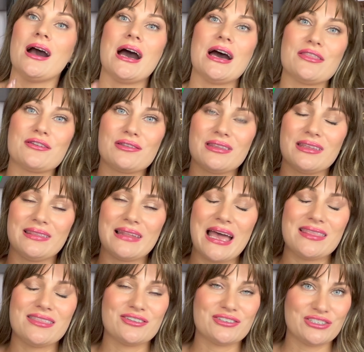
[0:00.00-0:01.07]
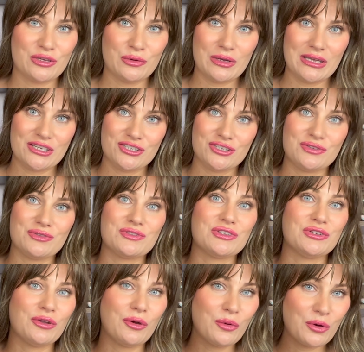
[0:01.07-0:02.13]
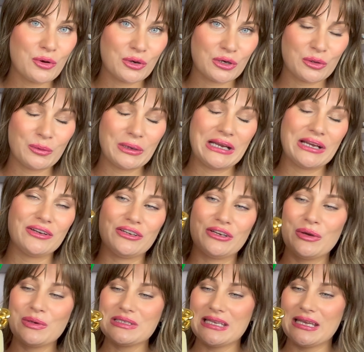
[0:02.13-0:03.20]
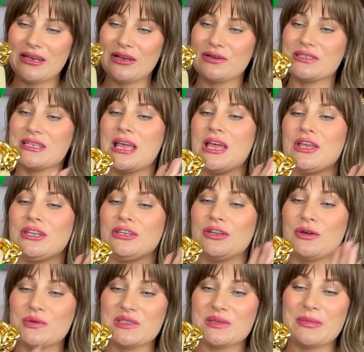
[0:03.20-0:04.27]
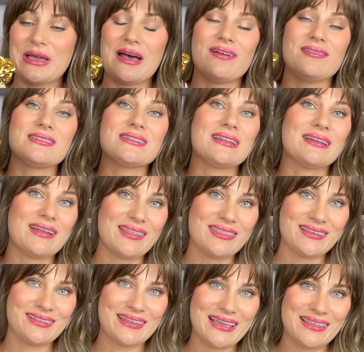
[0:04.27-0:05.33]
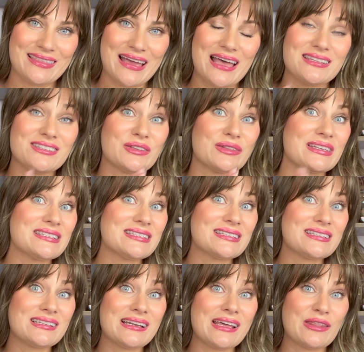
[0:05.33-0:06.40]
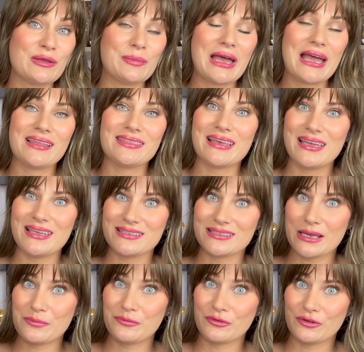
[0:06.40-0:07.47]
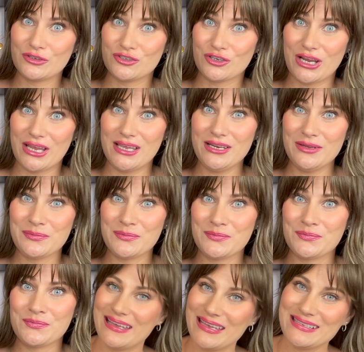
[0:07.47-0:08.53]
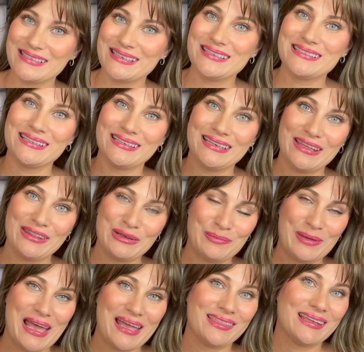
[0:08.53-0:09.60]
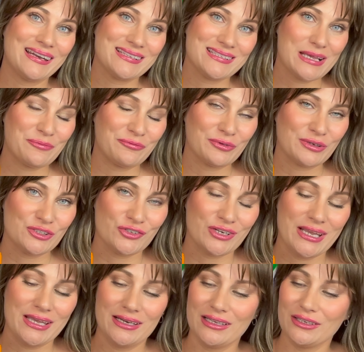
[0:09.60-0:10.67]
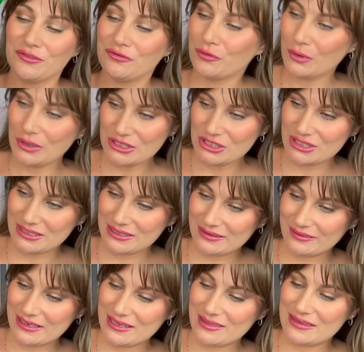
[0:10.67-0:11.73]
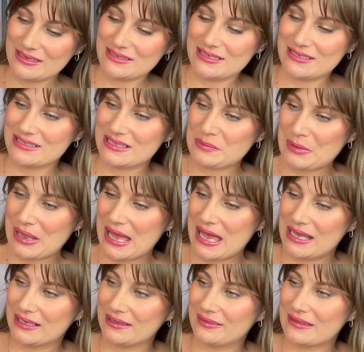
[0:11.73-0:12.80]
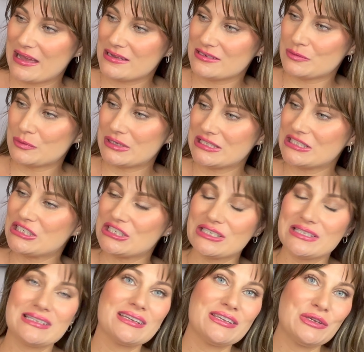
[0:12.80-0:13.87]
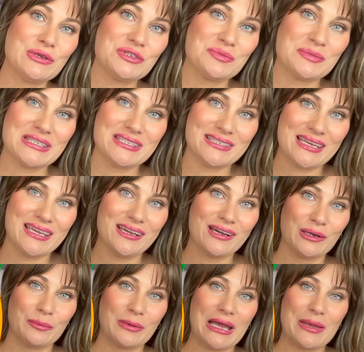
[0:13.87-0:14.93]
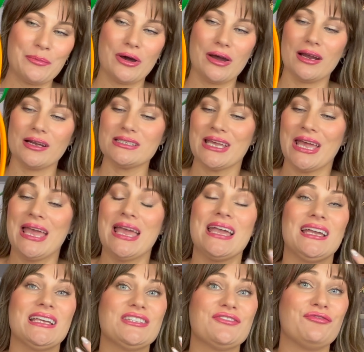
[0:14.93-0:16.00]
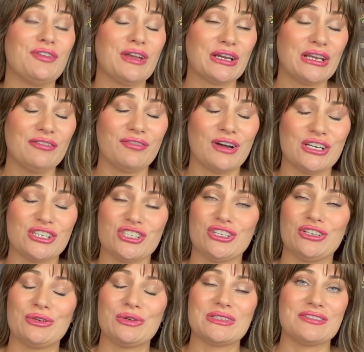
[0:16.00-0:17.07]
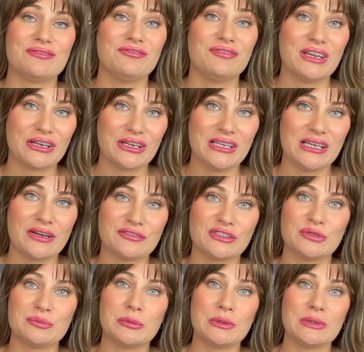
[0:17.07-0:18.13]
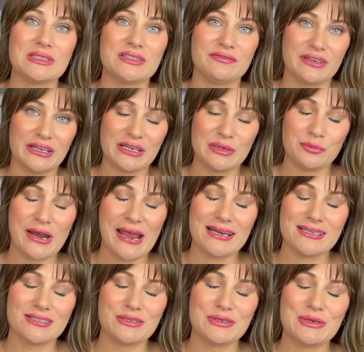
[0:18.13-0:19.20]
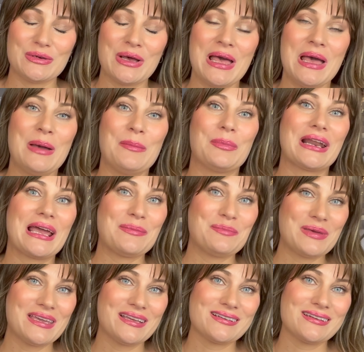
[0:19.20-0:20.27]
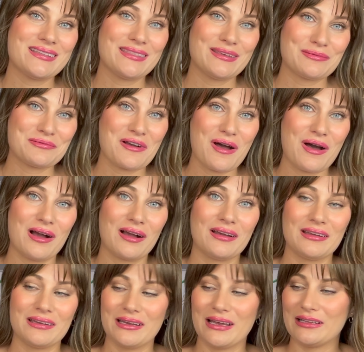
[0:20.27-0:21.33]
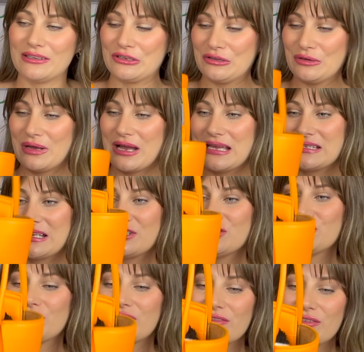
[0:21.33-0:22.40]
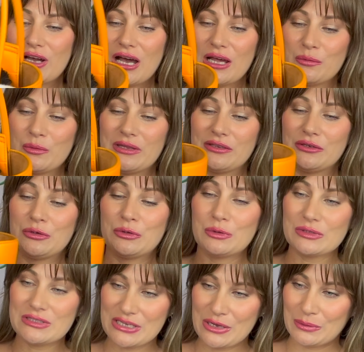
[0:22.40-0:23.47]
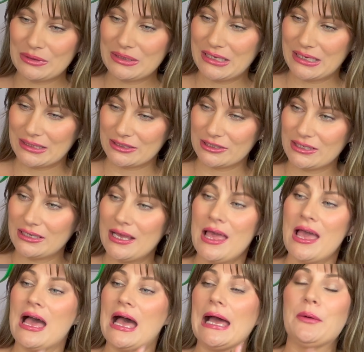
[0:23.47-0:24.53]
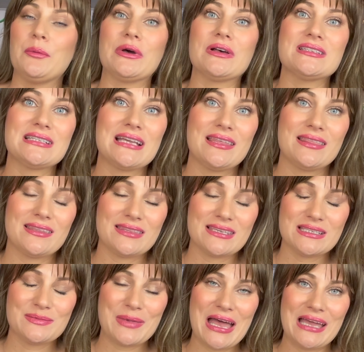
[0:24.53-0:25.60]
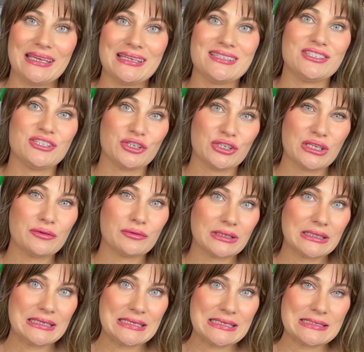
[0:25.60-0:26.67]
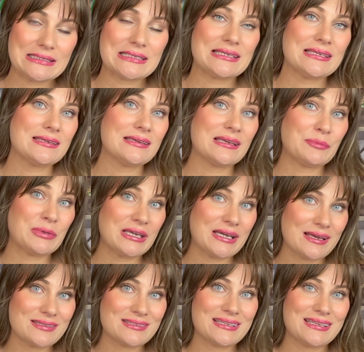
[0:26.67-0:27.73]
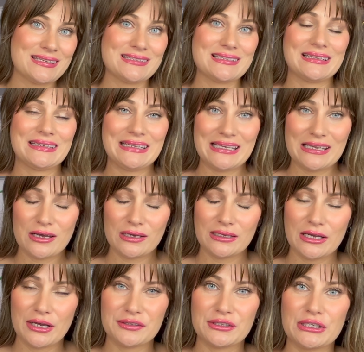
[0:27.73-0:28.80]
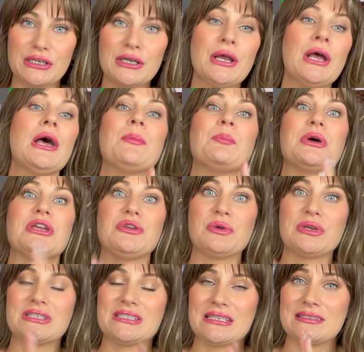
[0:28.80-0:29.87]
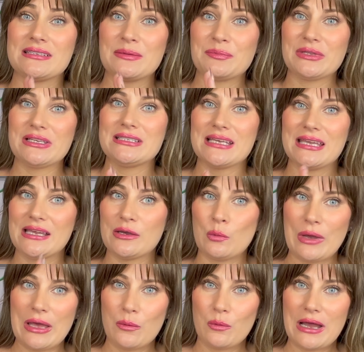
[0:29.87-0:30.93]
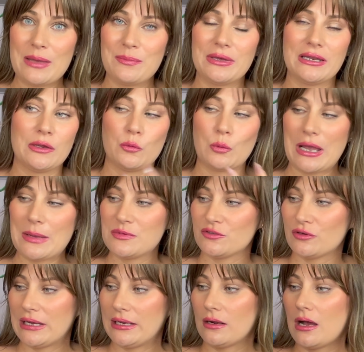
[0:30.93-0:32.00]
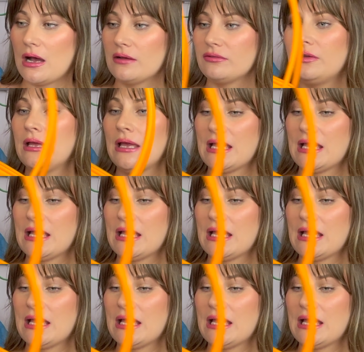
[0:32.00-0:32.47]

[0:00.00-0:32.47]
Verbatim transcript: Other than that, there's no issues, no corner wear, no tears, no smells, nothing like that. So this is another bag that is up for trade. This is another bag that is up for trade. Unfortunately, this is a bag that was just a huge mistake on my part. It's very functional, it's very comfortable, it's very practical, but I picked the wrong color, you guys. I should have gone with a cool tone color. I will say that this bag gets dirty really easy because it is a neon color, but you can simply take a wet wipe and it wipes right off.